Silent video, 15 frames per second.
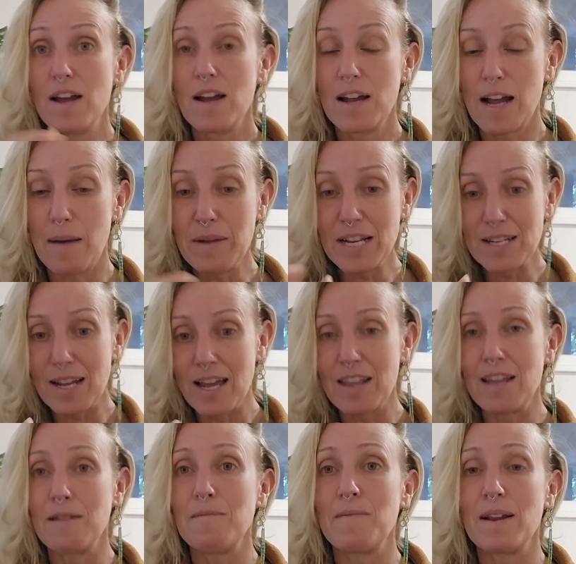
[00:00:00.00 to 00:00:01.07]
coming
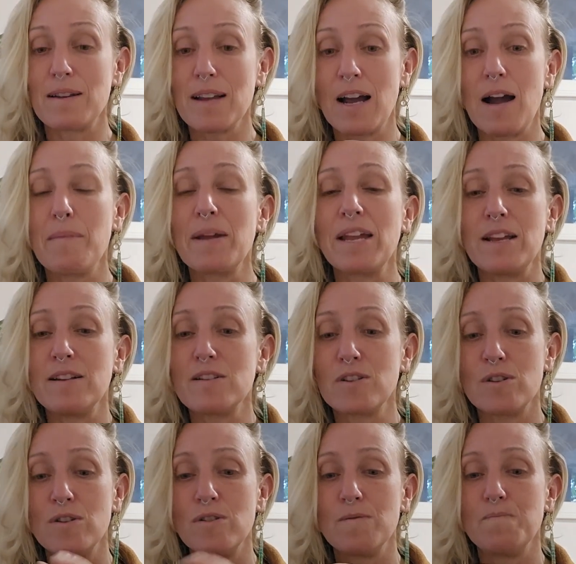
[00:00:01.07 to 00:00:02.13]
together and coming
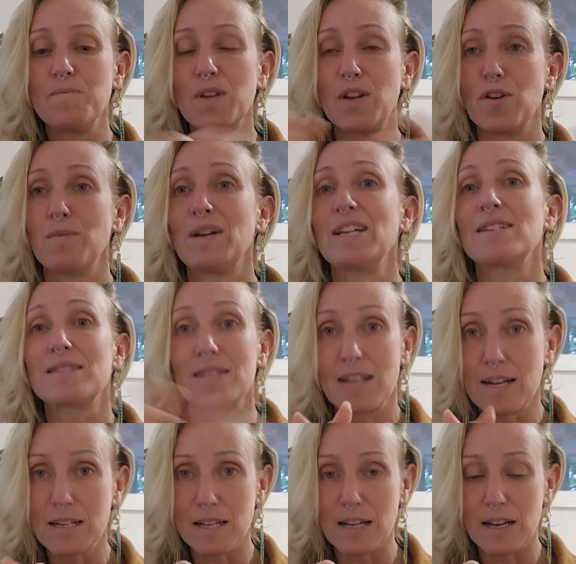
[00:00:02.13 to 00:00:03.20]
into, being
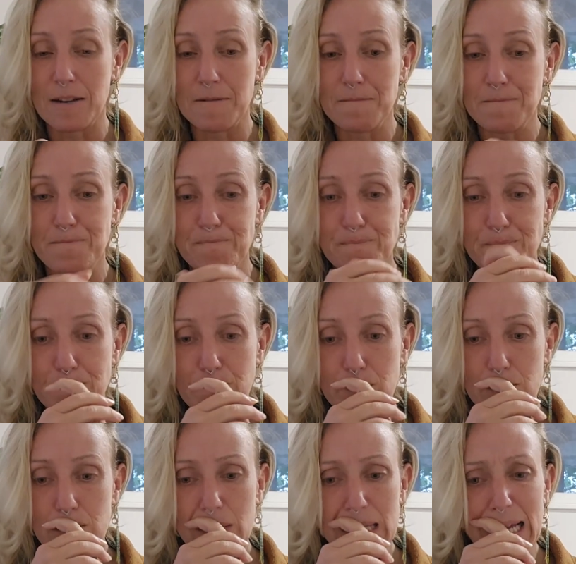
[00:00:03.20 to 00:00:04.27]
sucked in.
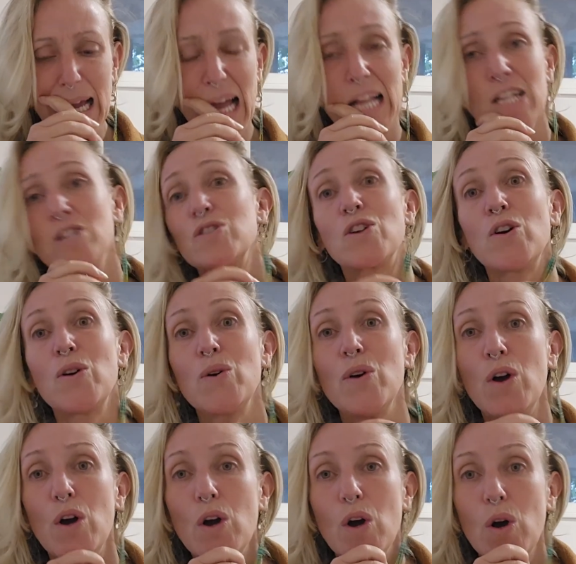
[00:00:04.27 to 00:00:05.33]
And so
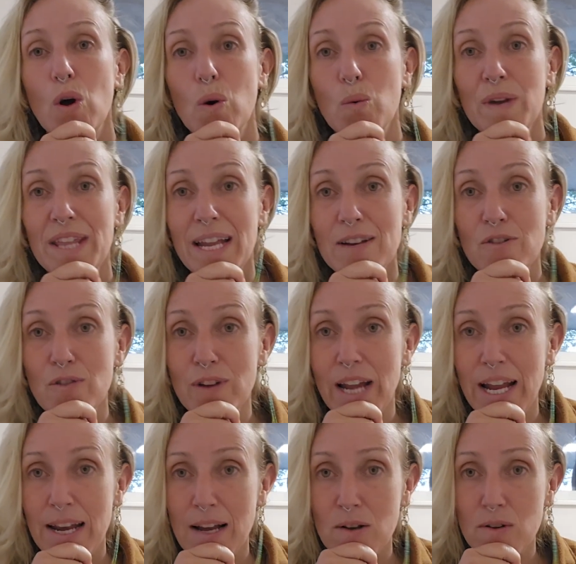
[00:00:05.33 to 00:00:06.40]
we then
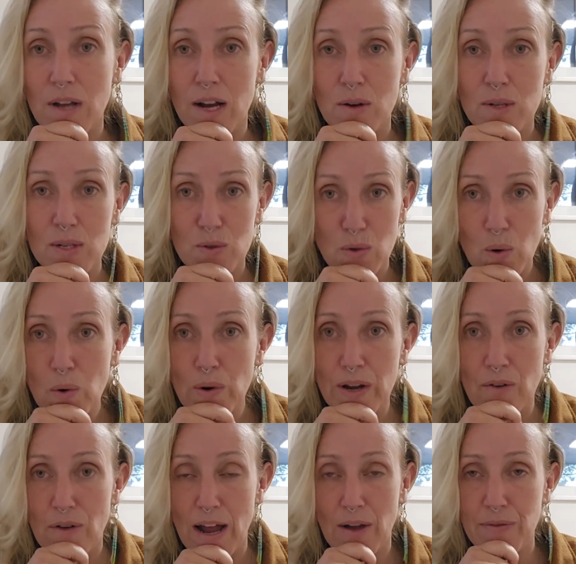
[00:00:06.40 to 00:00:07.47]
create our story
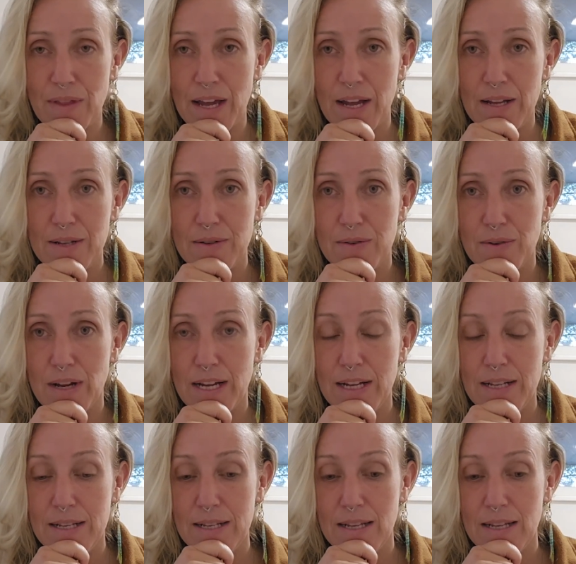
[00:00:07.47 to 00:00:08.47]
around that, right?